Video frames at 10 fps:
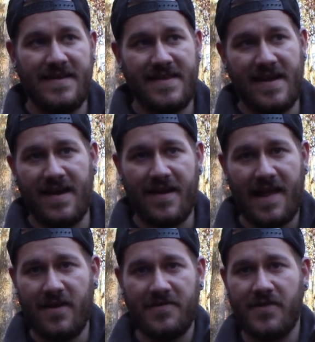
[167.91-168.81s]
that got
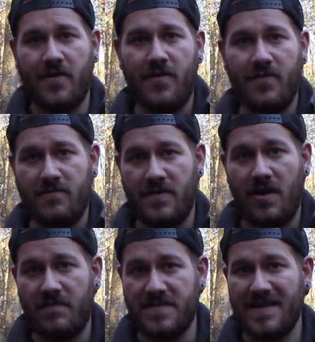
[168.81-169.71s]
out on their own when
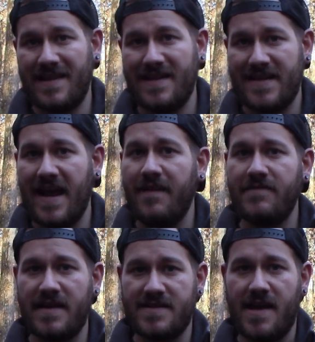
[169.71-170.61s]
all of a sudden they didn't
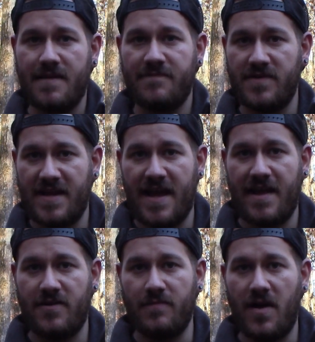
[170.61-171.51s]
have that time for
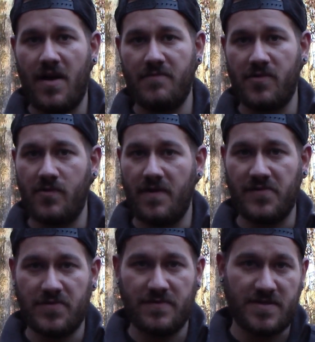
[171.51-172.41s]
dad or mom or
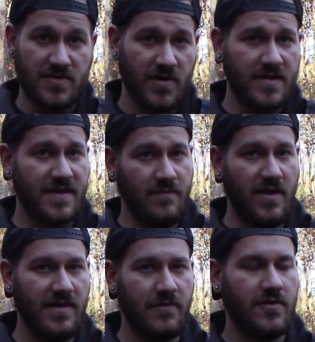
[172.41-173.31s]
whoever to instruct them
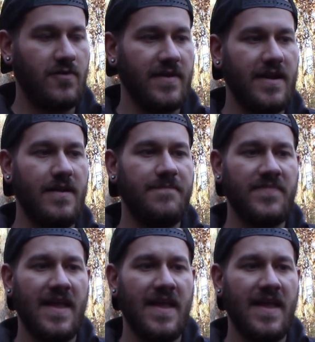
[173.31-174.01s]
while they were growing up,